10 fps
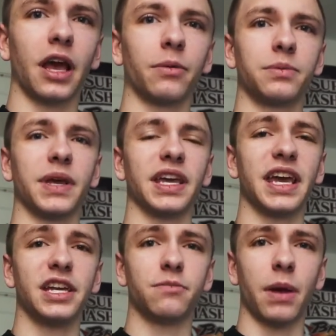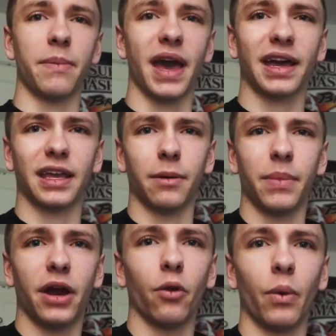helps me engage my back in a
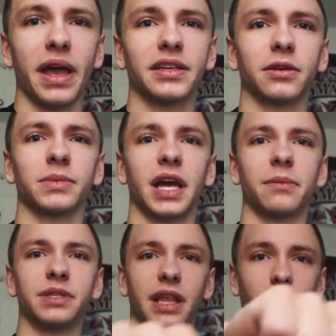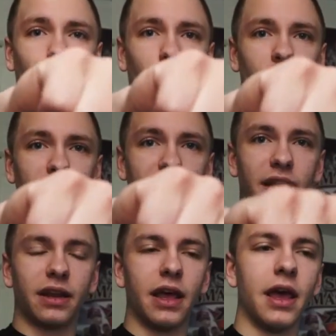better way sometimes than the
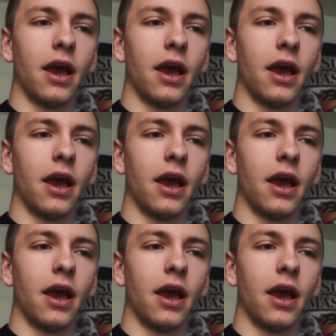overhand.